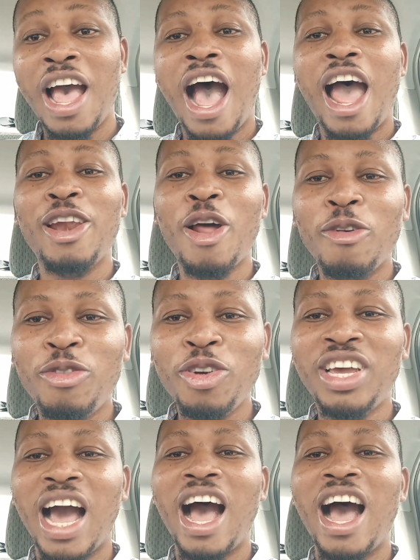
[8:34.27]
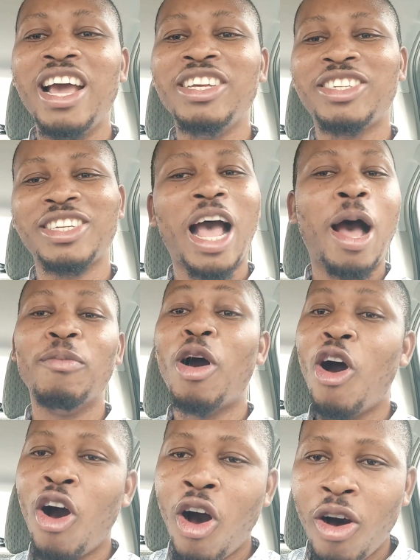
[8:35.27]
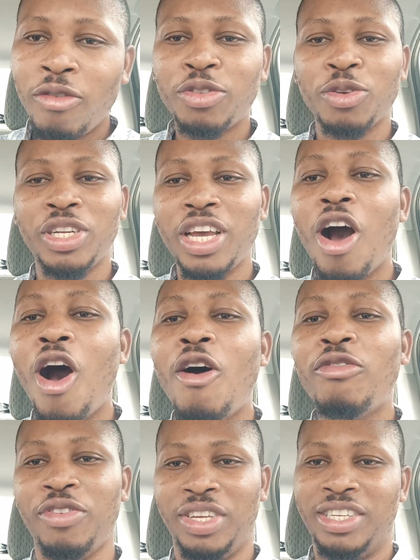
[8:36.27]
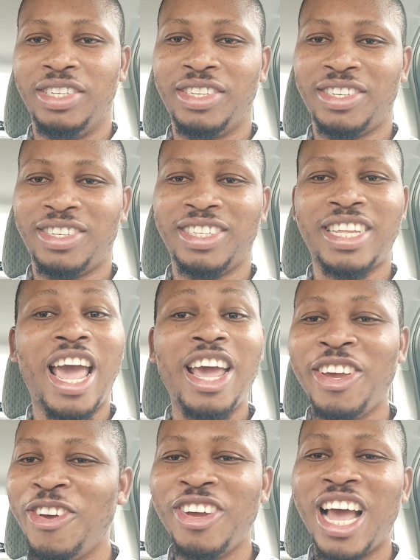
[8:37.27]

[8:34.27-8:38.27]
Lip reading: I love you guys. I'm off to the office. Thank you